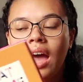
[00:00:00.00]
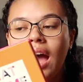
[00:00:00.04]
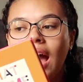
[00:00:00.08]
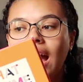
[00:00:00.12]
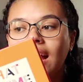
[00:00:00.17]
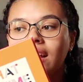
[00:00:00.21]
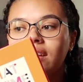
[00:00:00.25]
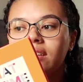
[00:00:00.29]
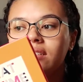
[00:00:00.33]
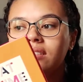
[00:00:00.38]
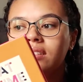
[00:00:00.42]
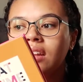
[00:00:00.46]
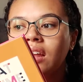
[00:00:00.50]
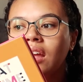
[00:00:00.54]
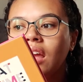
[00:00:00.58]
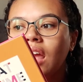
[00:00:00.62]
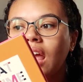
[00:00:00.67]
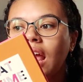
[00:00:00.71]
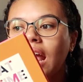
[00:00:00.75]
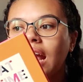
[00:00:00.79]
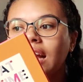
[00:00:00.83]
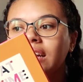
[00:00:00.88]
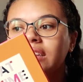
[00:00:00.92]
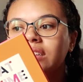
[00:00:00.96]
And
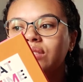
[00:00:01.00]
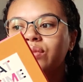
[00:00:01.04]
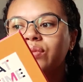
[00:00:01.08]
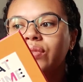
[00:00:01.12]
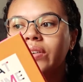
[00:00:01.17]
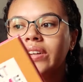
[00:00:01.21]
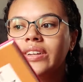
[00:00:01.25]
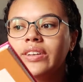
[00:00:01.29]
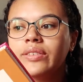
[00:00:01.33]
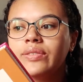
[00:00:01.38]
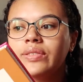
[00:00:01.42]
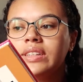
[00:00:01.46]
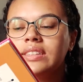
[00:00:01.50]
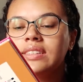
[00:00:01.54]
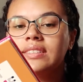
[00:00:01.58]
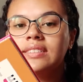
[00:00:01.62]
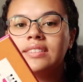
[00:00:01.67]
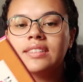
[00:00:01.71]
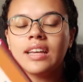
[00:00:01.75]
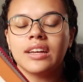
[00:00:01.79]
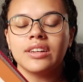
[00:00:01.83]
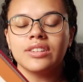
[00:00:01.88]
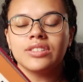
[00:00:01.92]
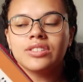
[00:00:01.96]
it's full of
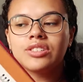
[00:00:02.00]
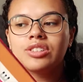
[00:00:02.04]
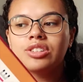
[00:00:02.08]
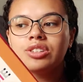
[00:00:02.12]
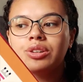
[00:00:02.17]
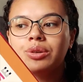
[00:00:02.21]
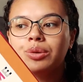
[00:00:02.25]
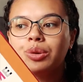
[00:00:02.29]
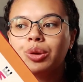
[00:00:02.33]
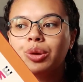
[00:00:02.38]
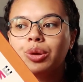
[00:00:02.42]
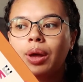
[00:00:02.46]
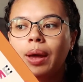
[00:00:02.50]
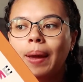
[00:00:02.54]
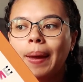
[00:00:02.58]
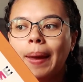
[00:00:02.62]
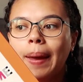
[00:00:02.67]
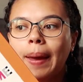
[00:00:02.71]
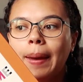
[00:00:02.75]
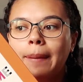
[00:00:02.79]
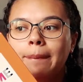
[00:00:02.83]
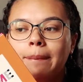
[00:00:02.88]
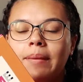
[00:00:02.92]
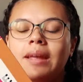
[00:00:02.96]
such
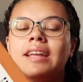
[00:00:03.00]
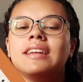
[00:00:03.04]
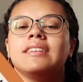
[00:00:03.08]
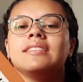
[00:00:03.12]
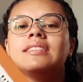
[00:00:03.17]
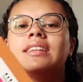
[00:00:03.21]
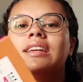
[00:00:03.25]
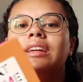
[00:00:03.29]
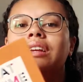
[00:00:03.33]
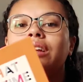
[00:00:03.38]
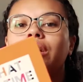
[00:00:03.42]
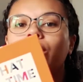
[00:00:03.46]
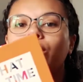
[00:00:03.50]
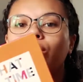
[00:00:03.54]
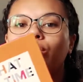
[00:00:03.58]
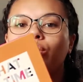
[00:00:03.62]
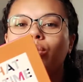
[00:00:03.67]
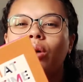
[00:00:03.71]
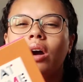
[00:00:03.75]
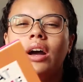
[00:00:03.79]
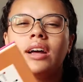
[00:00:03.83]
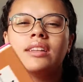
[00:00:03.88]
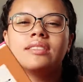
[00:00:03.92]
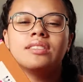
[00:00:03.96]
amazing
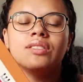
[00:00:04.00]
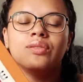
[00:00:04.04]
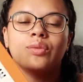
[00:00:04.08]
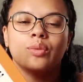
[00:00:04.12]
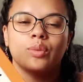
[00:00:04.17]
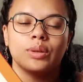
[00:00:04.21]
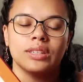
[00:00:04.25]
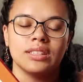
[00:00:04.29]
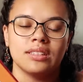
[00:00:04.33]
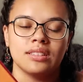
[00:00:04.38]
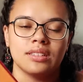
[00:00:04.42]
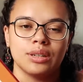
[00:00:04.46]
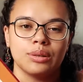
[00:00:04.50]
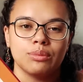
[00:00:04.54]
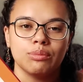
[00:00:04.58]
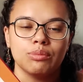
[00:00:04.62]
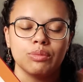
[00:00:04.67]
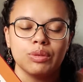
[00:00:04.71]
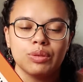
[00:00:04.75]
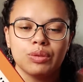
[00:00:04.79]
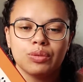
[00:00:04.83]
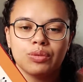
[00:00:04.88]
words of wisdom.